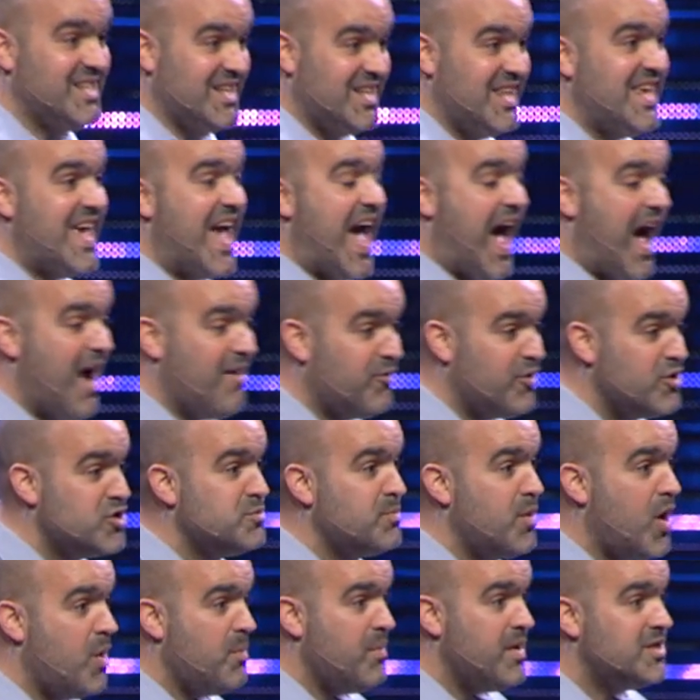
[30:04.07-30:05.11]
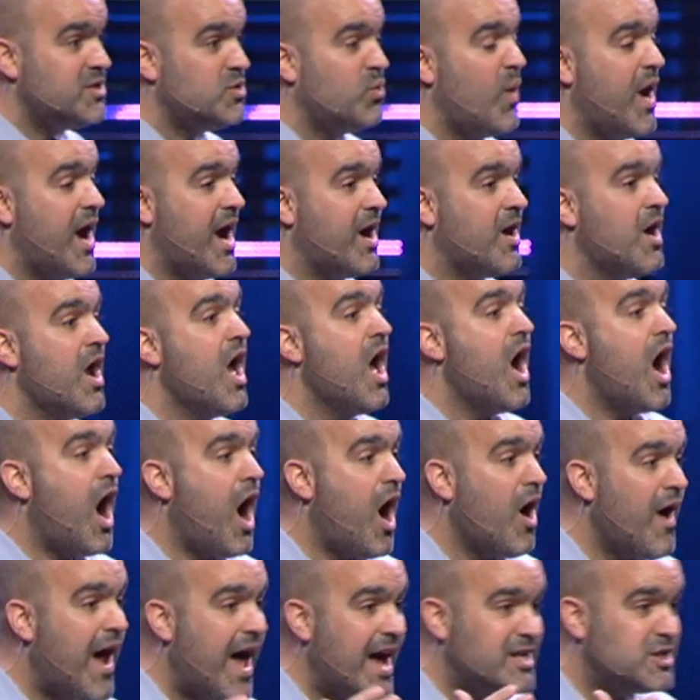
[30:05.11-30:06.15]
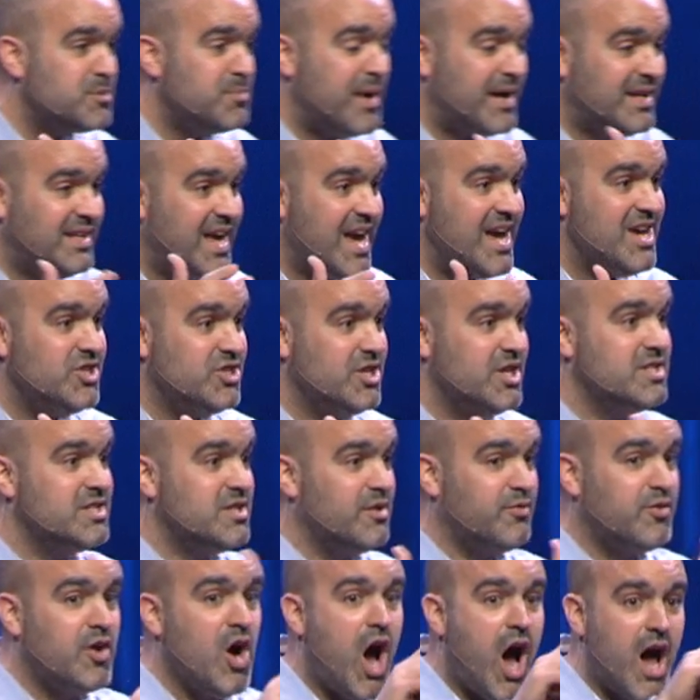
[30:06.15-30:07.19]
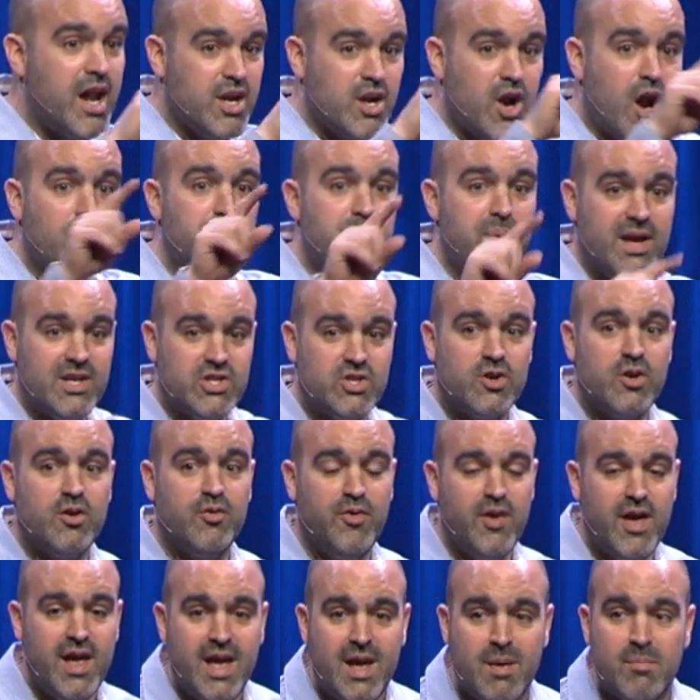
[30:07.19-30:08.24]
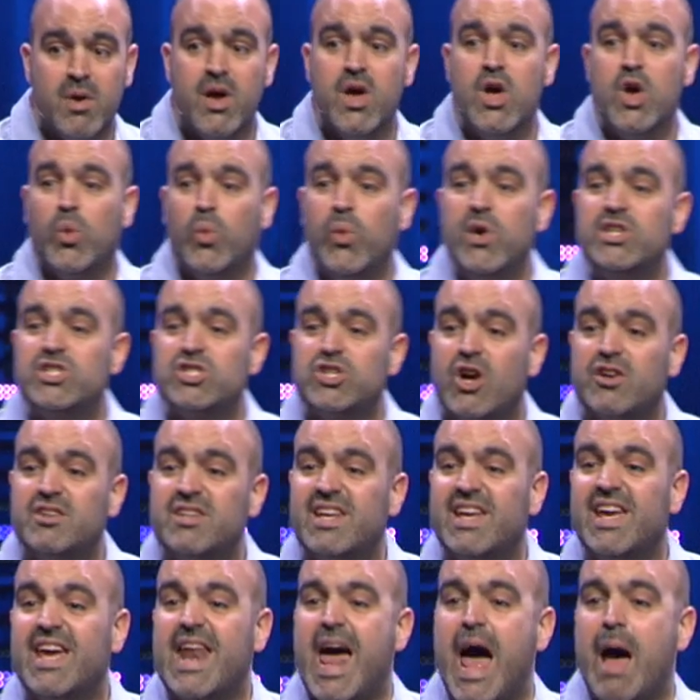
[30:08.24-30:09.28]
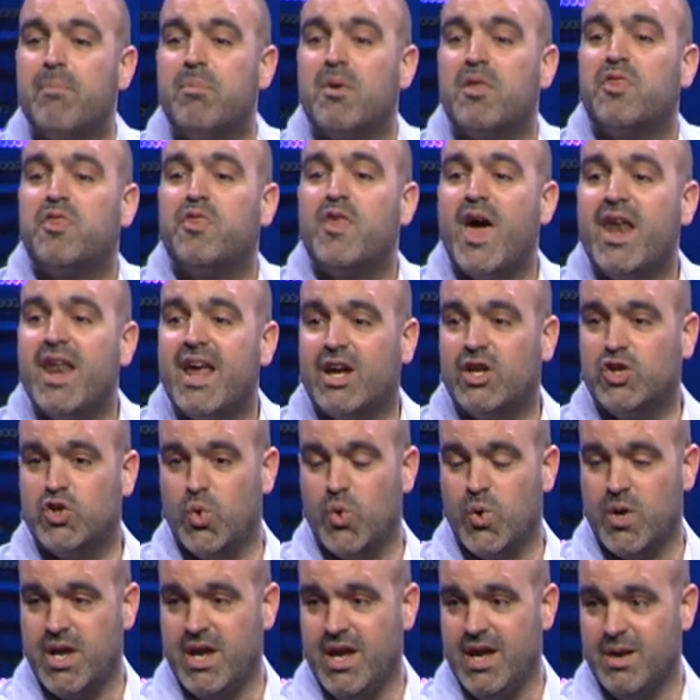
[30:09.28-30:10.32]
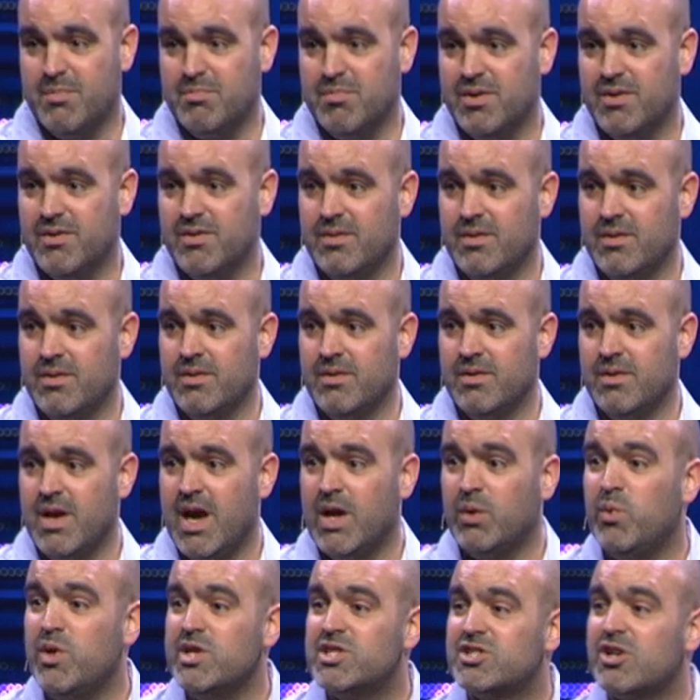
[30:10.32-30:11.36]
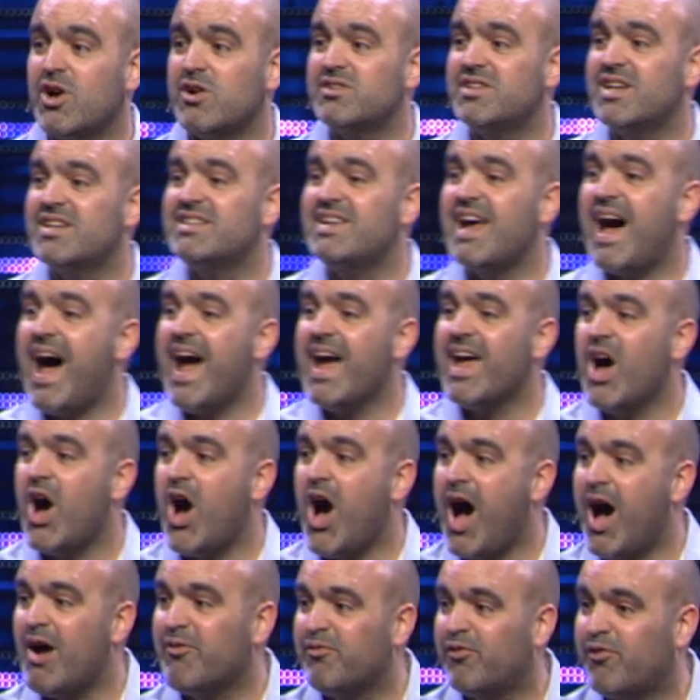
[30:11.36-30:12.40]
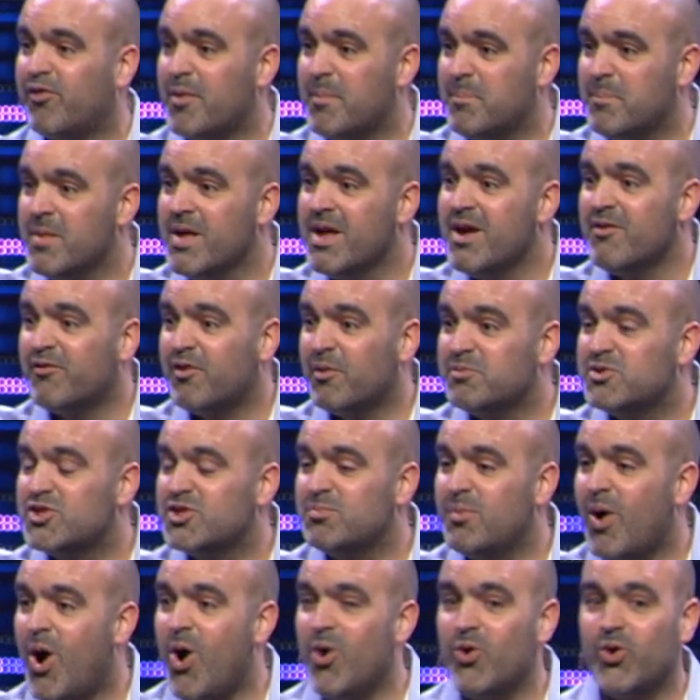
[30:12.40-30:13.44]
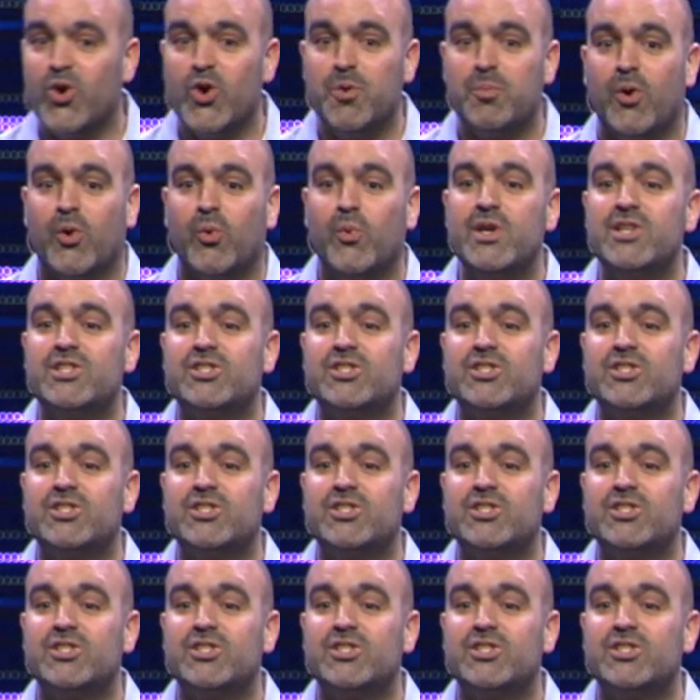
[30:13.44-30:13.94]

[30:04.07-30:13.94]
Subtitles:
in the average moments where our expectations of God and our picture of Him, we start to get apathetic toward Him. And we start to die off from small group, or we